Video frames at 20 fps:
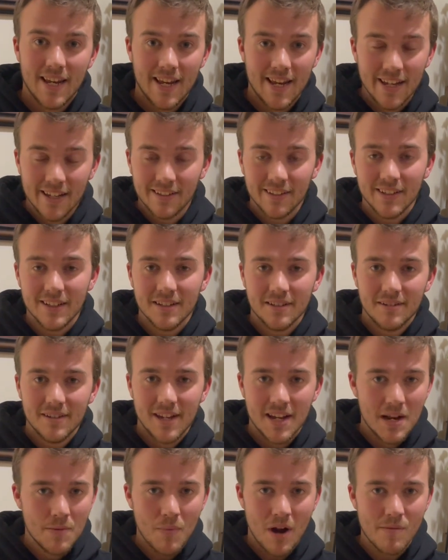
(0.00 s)
Is it
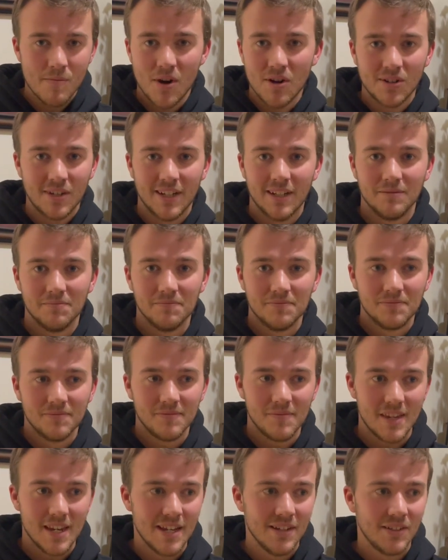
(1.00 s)
in my market?
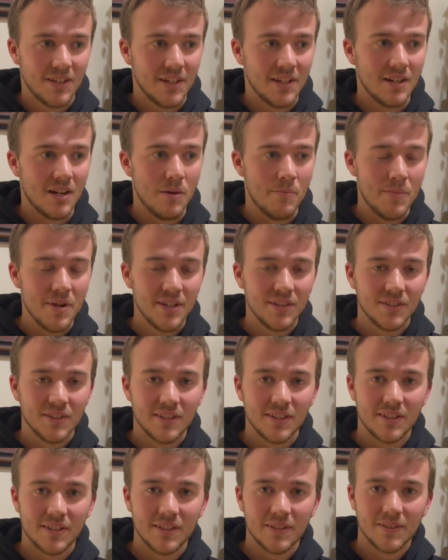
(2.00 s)
Is it a
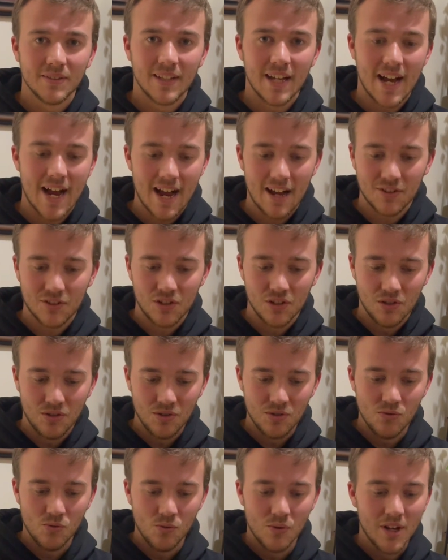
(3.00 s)
business that has to
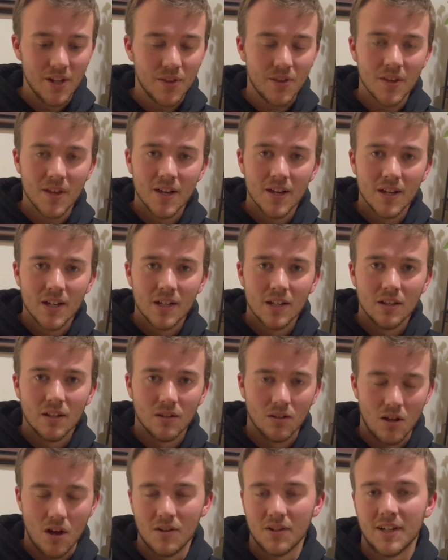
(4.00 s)
do with
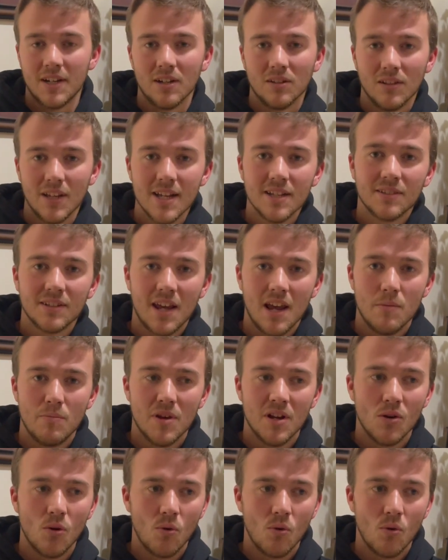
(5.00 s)
lawn care landscaping?